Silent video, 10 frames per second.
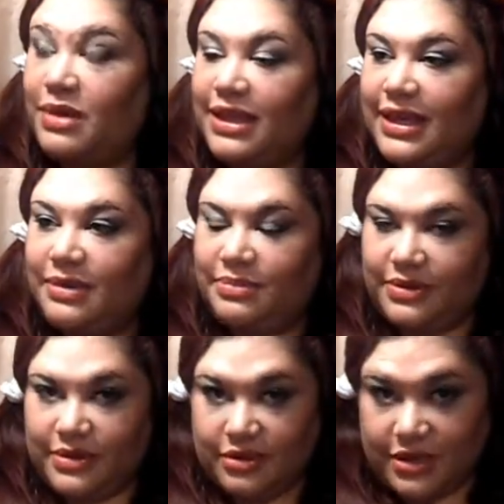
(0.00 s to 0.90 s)
Oh, my lamp.
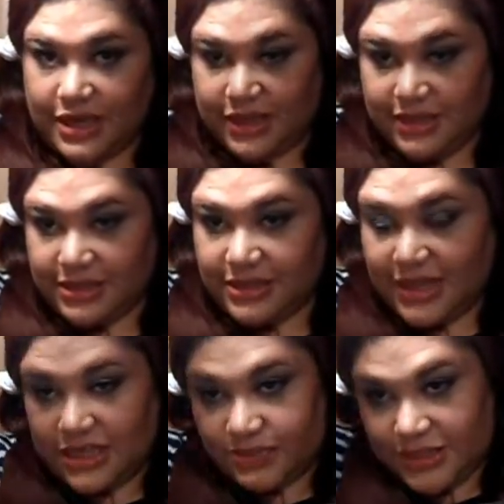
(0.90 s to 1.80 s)
Okay, this is
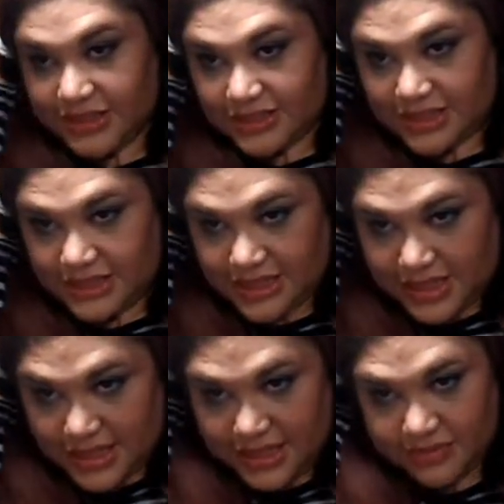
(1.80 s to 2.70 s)
the last piece on this
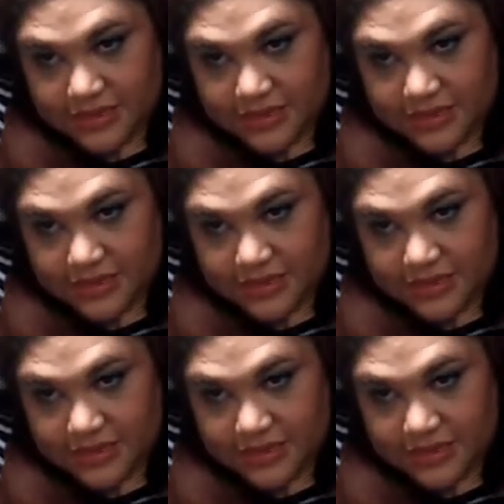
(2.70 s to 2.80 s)
side,